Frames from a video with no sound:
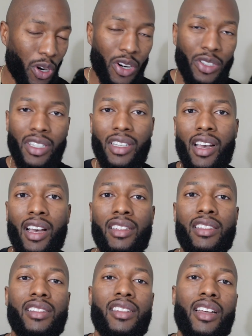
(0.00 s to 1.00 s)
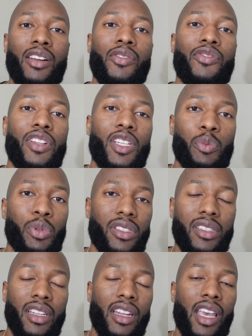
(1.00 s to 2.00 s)
Arctic Condas that are
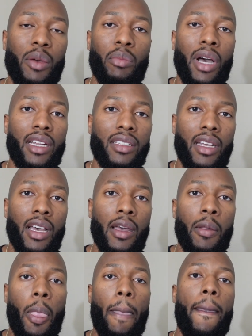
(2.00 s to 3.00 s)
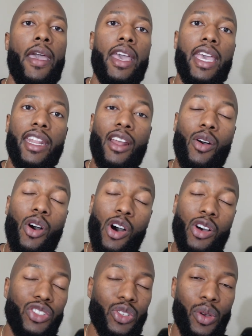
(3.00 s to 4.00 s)
50% het Mai Tai. And I'll
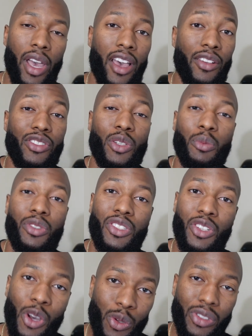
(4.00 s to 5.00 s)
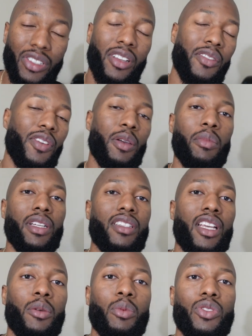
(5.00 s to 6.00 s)
also have some snow stuff at my
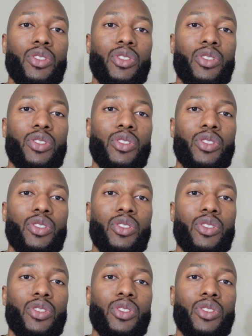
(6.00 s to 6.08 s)
table.